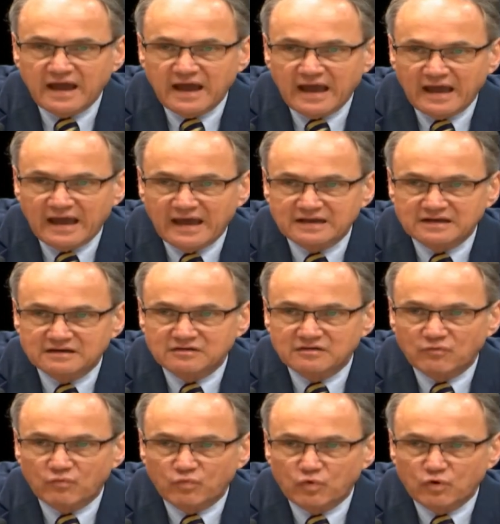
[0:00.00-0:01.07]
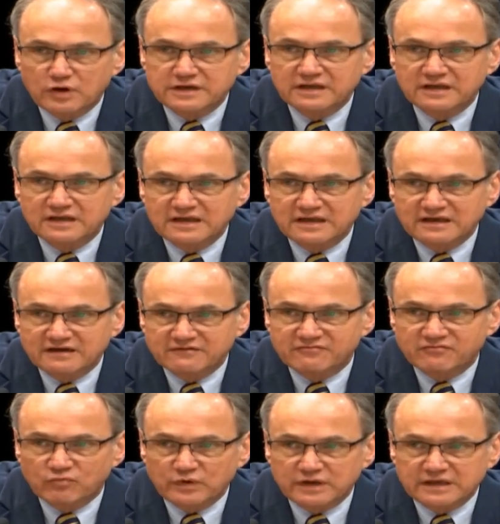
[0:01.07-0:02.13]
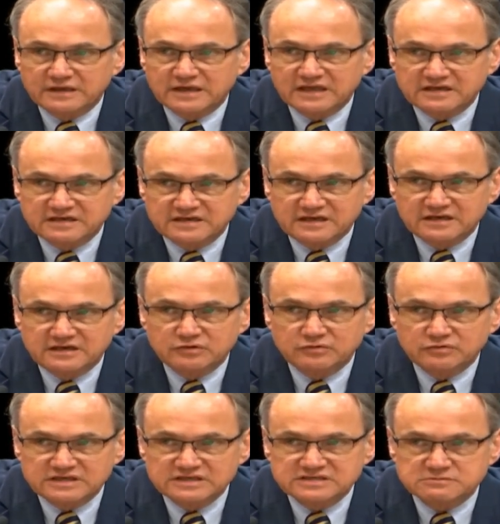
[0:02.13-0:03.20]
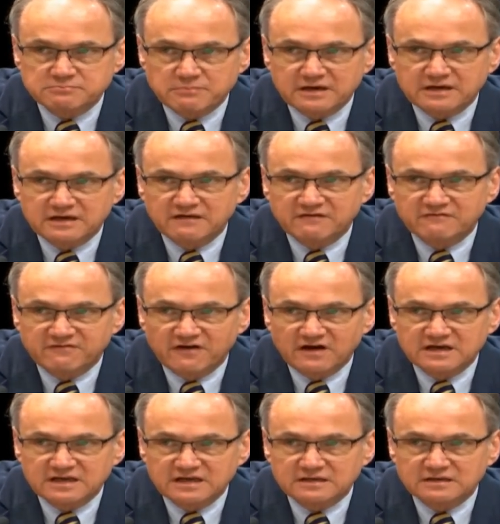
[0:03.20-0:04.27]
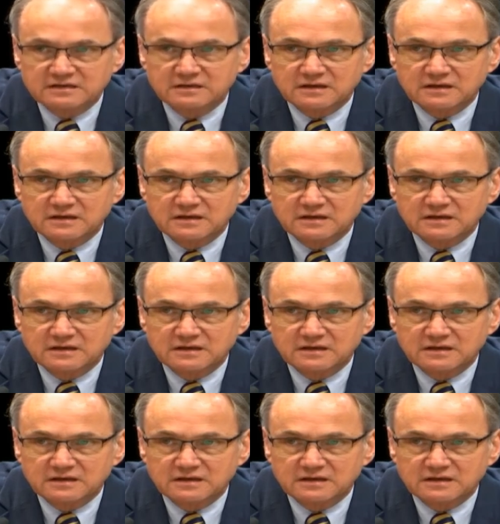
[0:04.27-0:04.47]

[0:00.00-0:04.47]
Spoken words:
and would, if we continue these funding